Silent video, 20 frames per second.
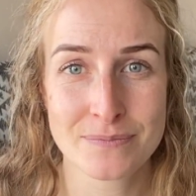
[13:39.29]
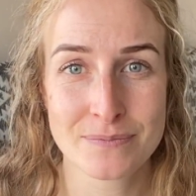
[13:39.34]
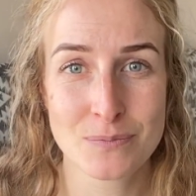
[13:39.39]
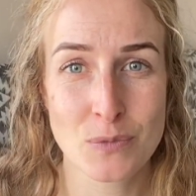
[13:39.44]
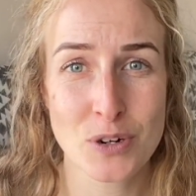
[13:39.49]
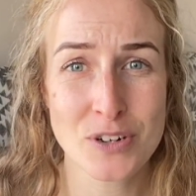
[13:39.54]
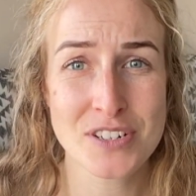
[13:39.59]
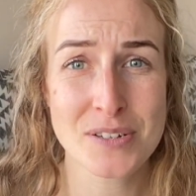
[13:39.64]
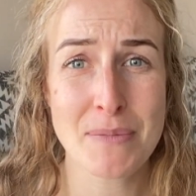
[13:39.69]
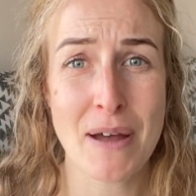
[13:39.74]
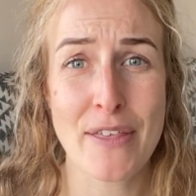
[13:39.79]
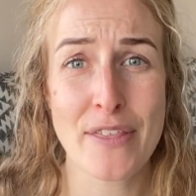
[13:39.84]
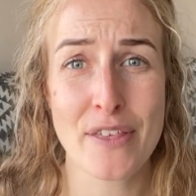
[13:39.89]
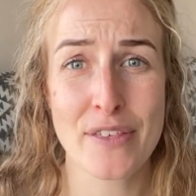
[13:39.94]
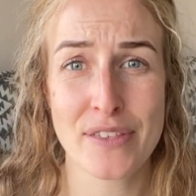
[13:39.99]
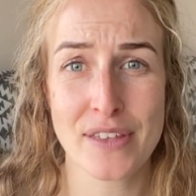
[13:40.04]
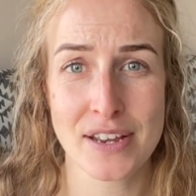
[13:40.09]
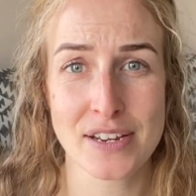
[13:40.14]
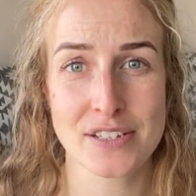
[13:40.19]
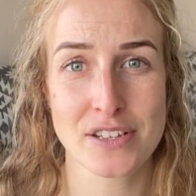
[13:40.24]
What are some other
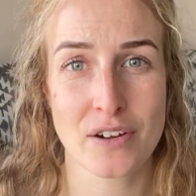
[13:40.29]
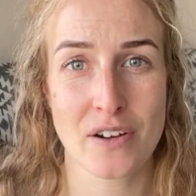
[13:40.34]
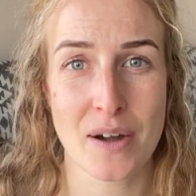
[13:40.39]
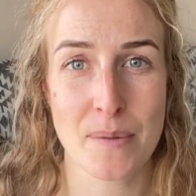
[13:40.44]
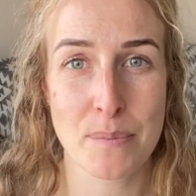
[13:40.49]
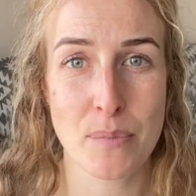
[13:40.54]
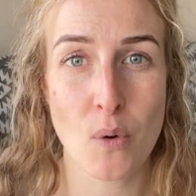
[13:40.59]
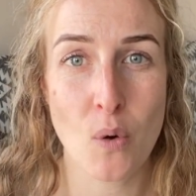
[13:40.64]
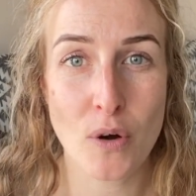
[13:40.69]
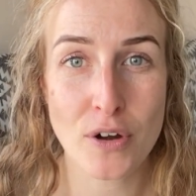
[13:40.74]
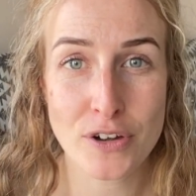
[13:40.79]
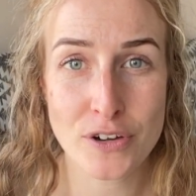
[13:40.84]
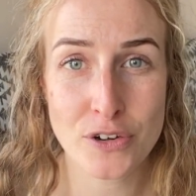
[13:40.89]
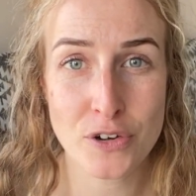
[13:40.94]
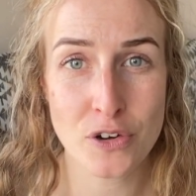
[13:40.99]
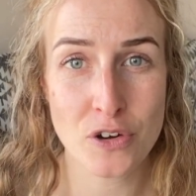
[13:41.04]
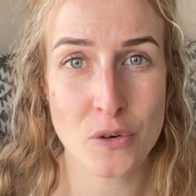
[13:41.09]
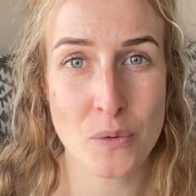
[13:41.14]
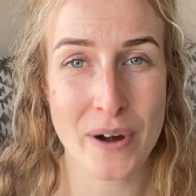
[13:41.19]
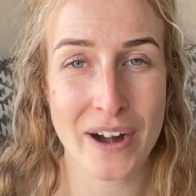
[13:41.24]
things that are important
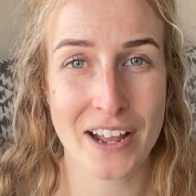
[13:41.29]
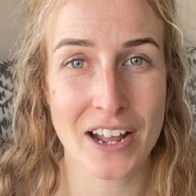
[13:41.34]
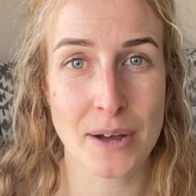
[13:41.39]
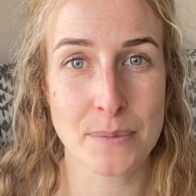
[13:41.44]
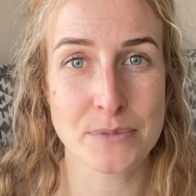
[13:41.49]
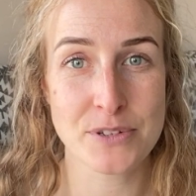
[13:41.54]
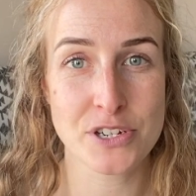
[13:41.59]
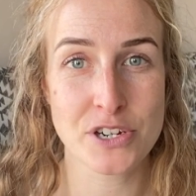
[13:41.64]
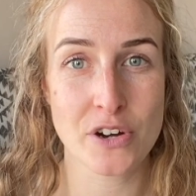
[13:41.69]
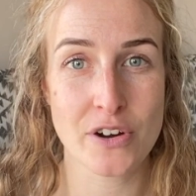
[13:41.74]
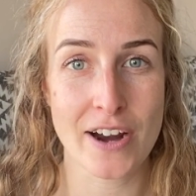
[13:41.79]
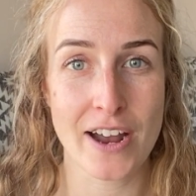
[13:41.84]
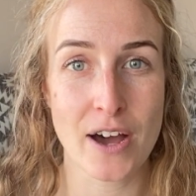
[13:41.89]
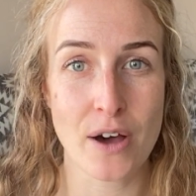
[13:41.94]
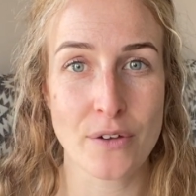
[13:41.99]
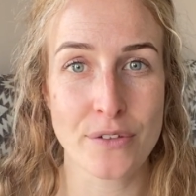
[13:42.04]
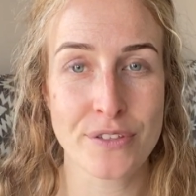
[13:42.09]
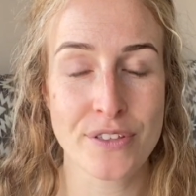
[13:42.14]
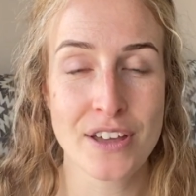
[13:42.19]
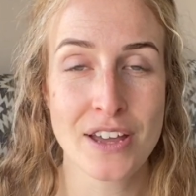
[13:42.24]
to you when it comes to your
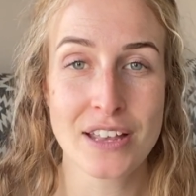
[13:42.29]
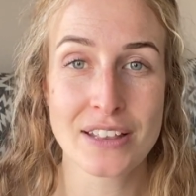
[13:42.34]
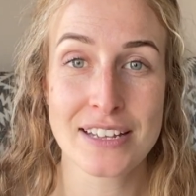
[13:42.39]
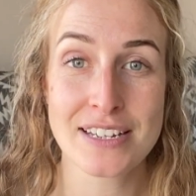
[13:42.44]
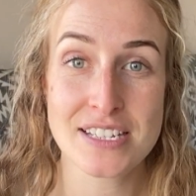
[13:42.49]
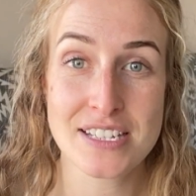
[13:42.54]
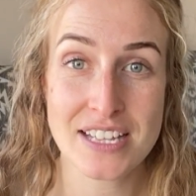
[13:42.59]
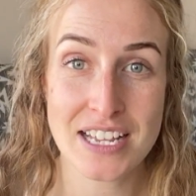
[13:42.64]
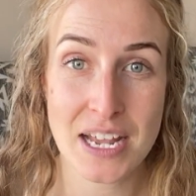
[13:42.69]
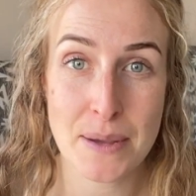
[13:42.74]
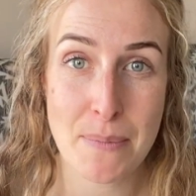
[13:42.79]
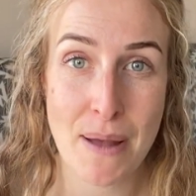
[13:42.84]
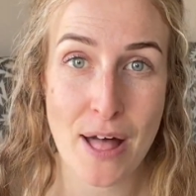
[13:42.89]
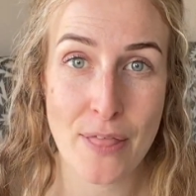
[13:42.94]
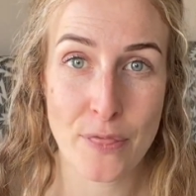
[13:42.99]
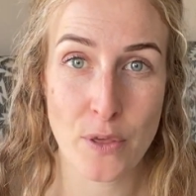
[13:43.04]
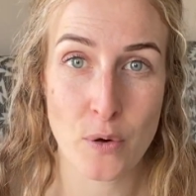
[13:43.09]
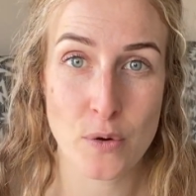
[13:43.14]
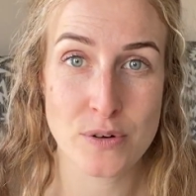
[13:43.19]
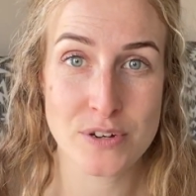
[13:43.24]
health? Let's think
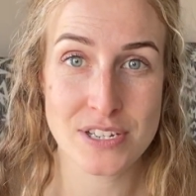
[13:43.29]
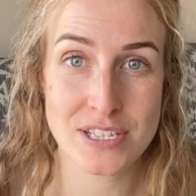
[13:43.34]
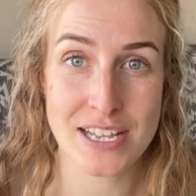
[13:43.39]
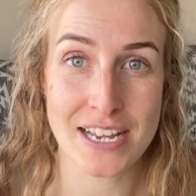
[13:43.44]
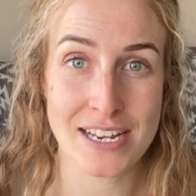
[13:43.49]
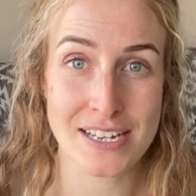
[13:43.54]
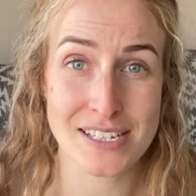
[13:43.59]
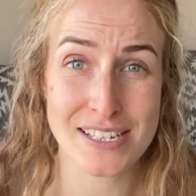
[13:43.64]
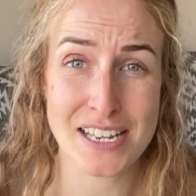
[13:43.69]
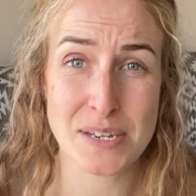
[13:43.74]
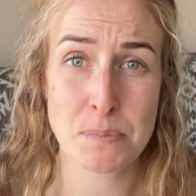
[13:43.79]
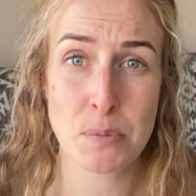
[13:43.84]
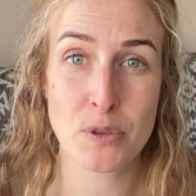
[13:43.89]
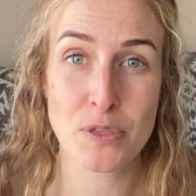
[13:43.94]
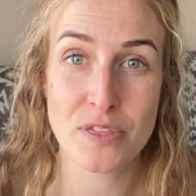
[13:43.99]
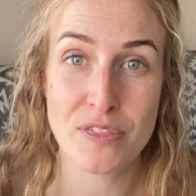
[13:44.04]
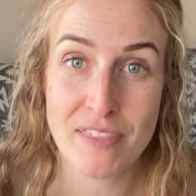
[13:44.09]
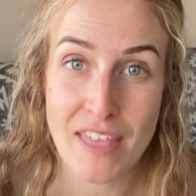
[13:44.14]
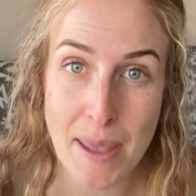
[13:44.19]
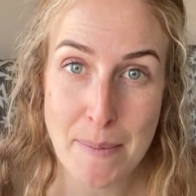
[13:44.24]
about those things. Let's
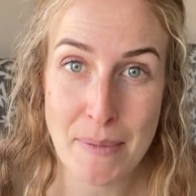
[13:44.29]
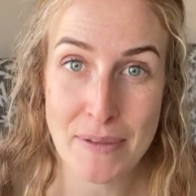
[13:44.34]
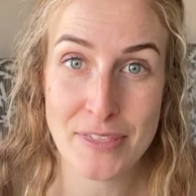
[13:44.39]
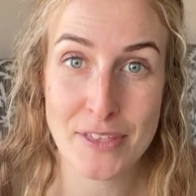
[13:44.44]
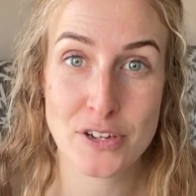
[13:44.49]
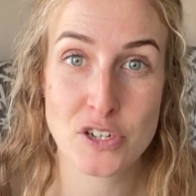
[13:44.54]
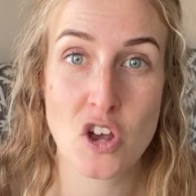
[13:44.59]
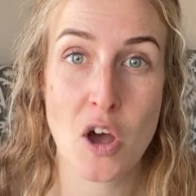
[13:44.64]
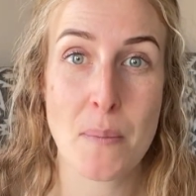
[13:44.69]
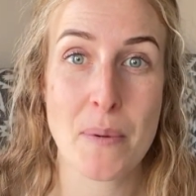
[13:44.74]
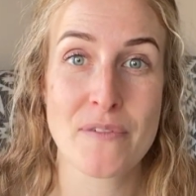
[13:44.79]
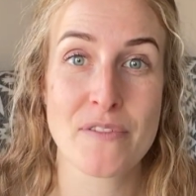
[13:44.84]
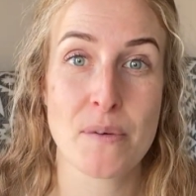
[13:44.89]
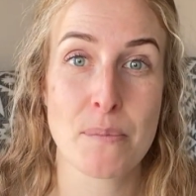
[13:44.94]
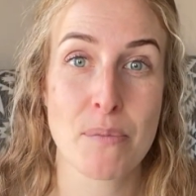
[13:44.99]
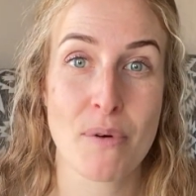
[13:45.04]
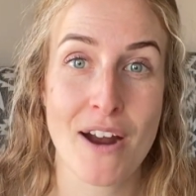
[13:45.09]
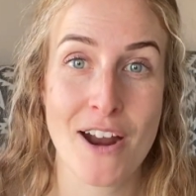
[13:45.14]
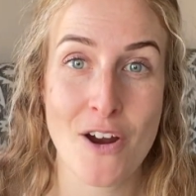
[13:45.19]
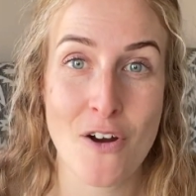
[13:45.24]
put them at the top of the
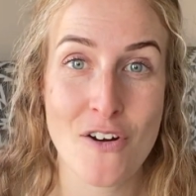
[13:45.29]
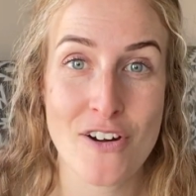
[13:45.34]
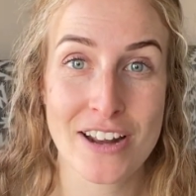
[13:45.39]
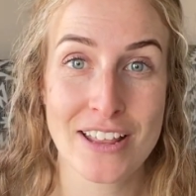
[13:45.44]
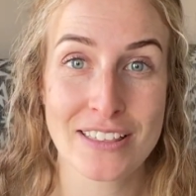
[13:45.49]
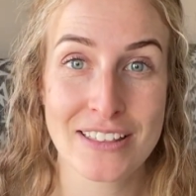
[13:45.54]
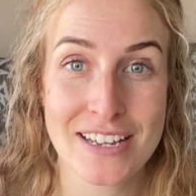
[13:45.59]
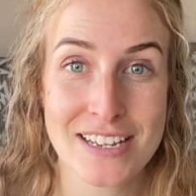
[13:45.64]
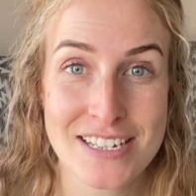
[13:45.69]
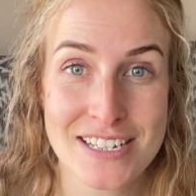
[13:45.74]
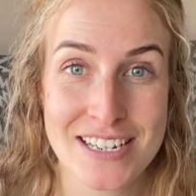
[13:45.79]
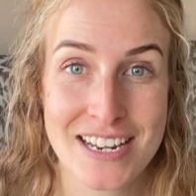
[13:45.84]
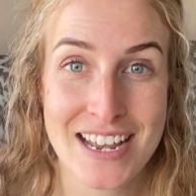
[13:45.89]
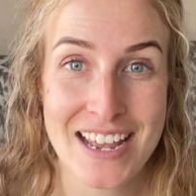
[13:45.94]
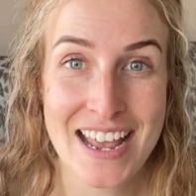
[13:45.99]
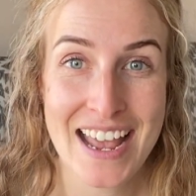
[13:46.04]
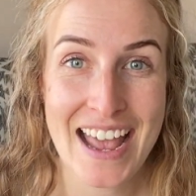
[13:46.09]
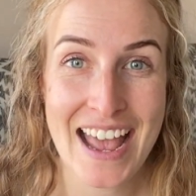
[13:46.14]
priority list.